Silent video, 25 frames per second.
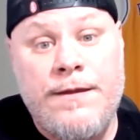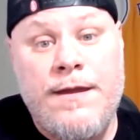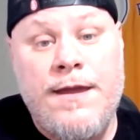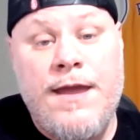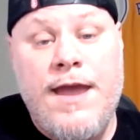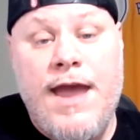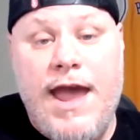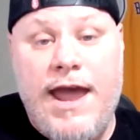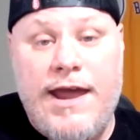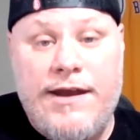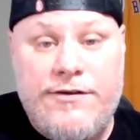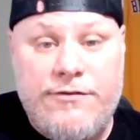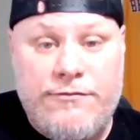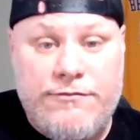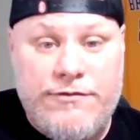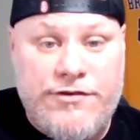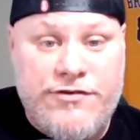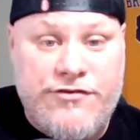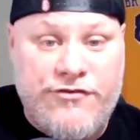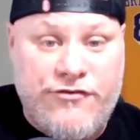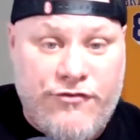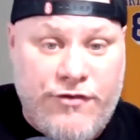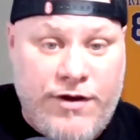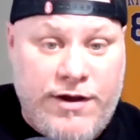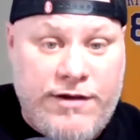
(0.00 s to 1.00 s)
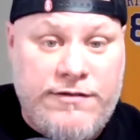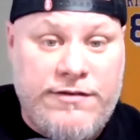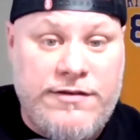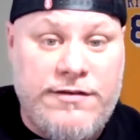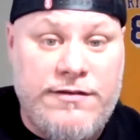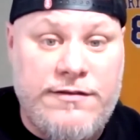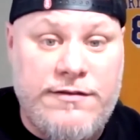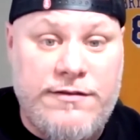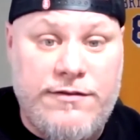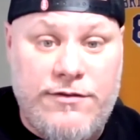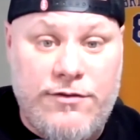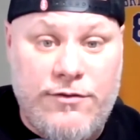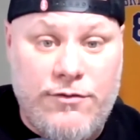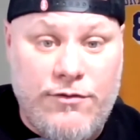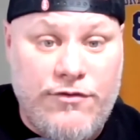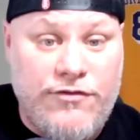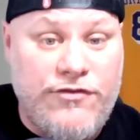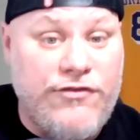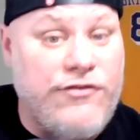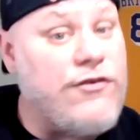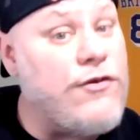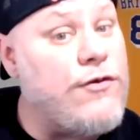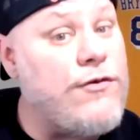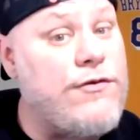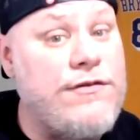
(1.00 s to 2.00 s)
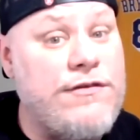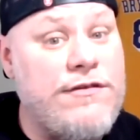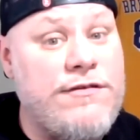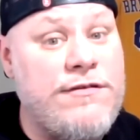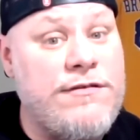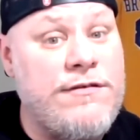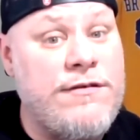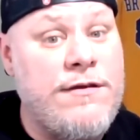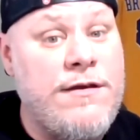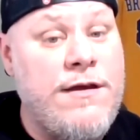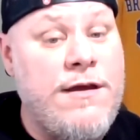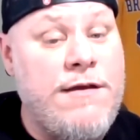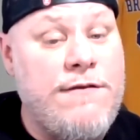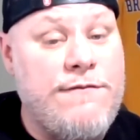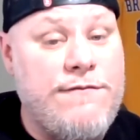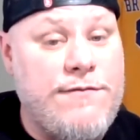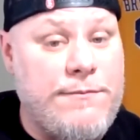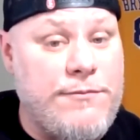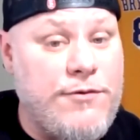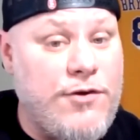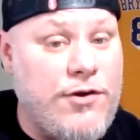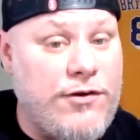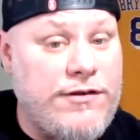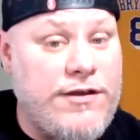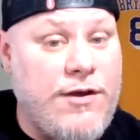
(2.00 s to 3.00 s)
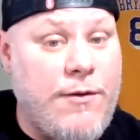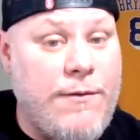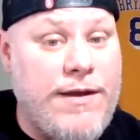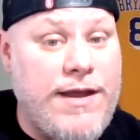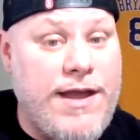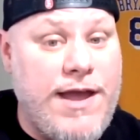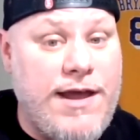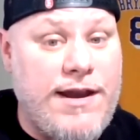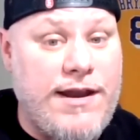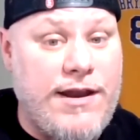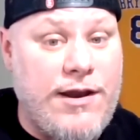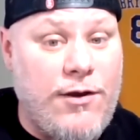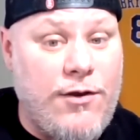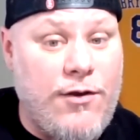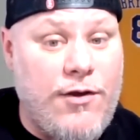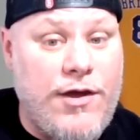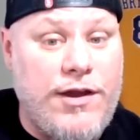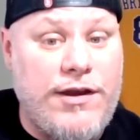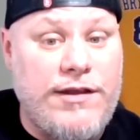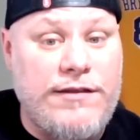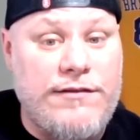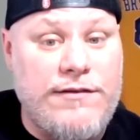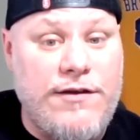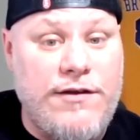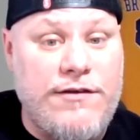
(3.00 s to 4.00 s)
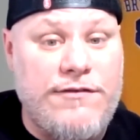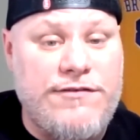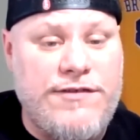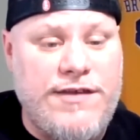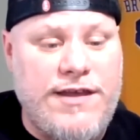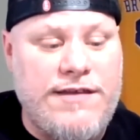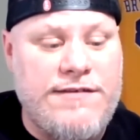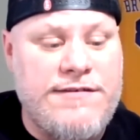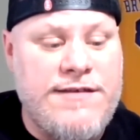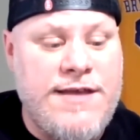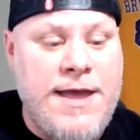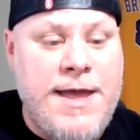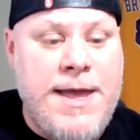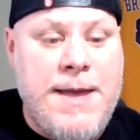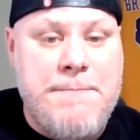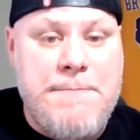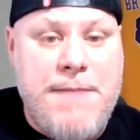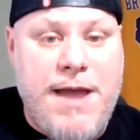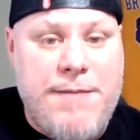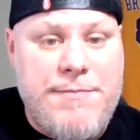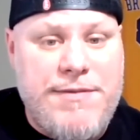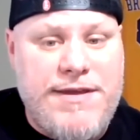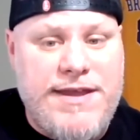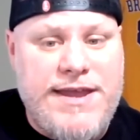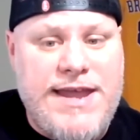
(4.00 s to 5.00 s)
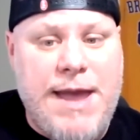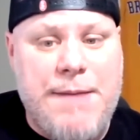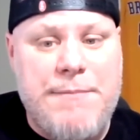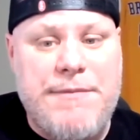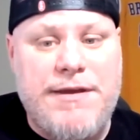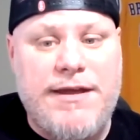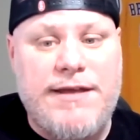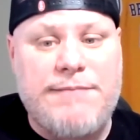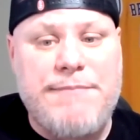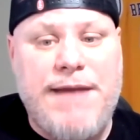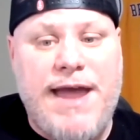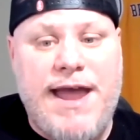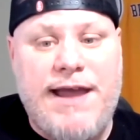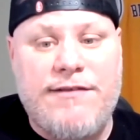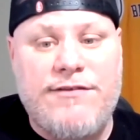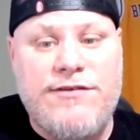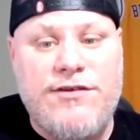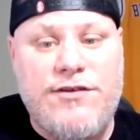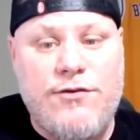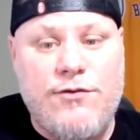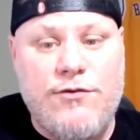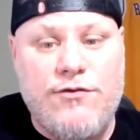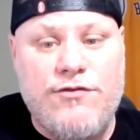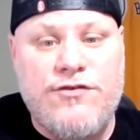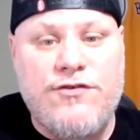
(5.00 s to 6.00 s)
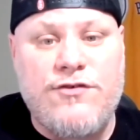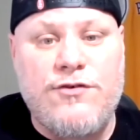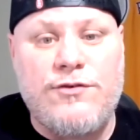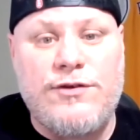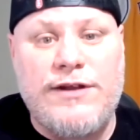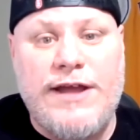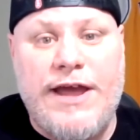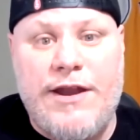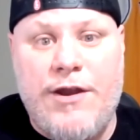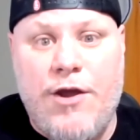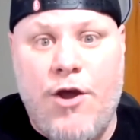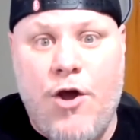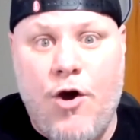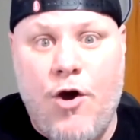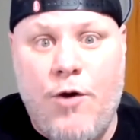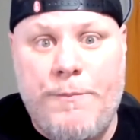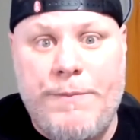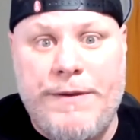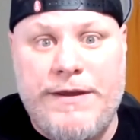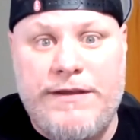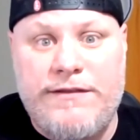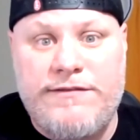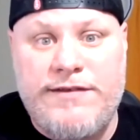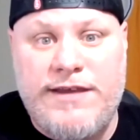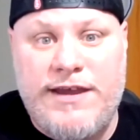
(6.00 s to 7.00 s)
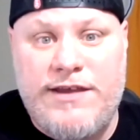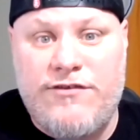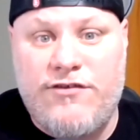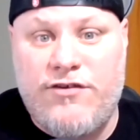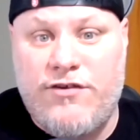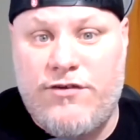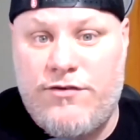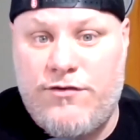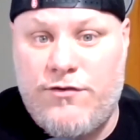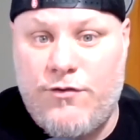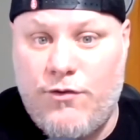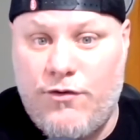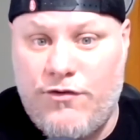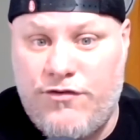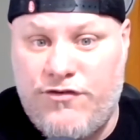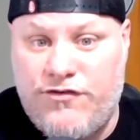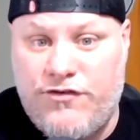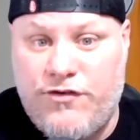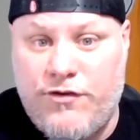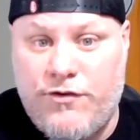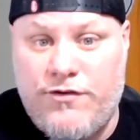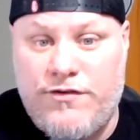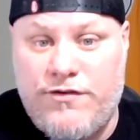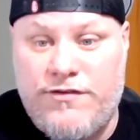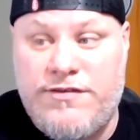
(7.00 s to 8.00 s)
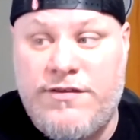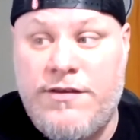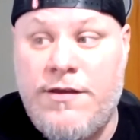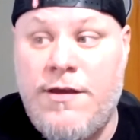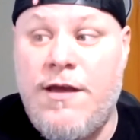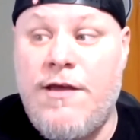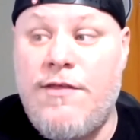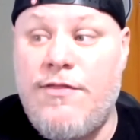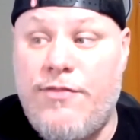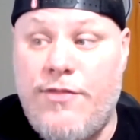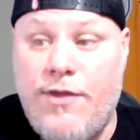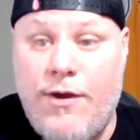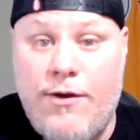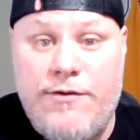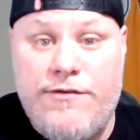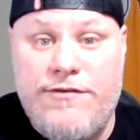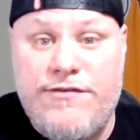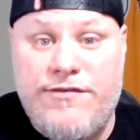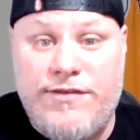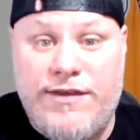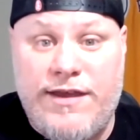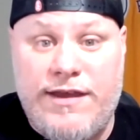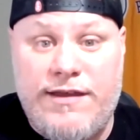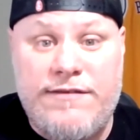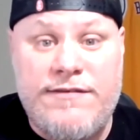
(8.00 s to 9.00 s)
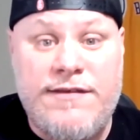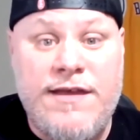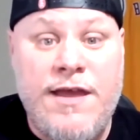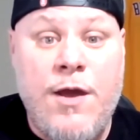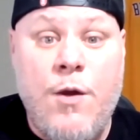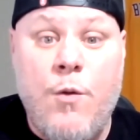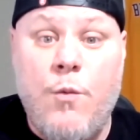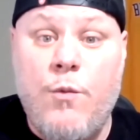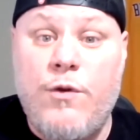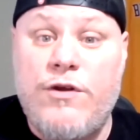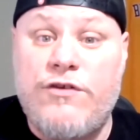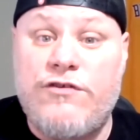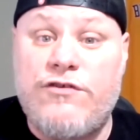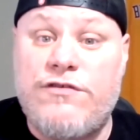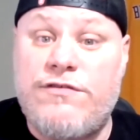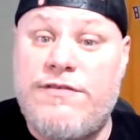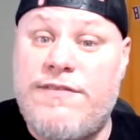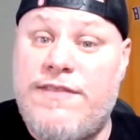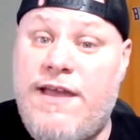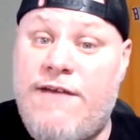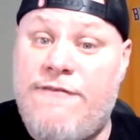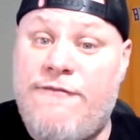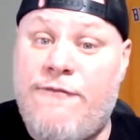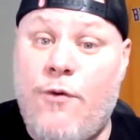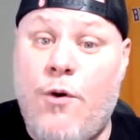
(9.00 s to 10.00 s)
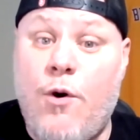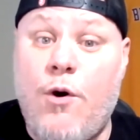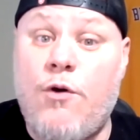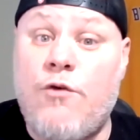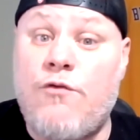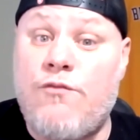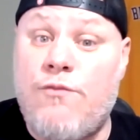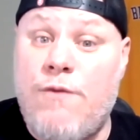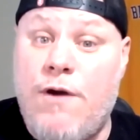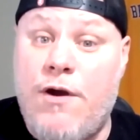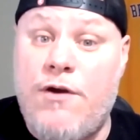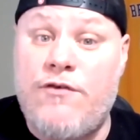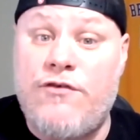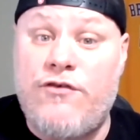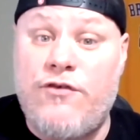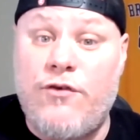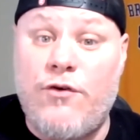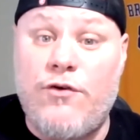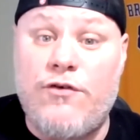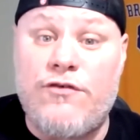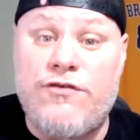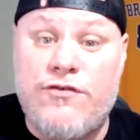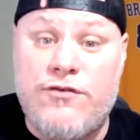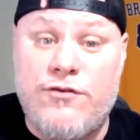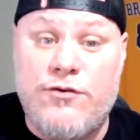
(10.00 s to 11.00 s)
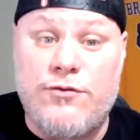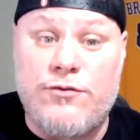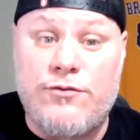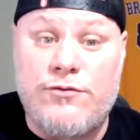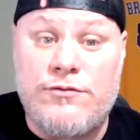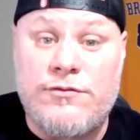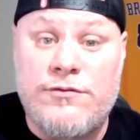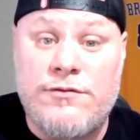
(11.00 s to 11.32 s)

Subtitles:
And to restrict your students from not going out and learning those things, maybe coming back to your school and helping teach your students those things, which therefore grows your school,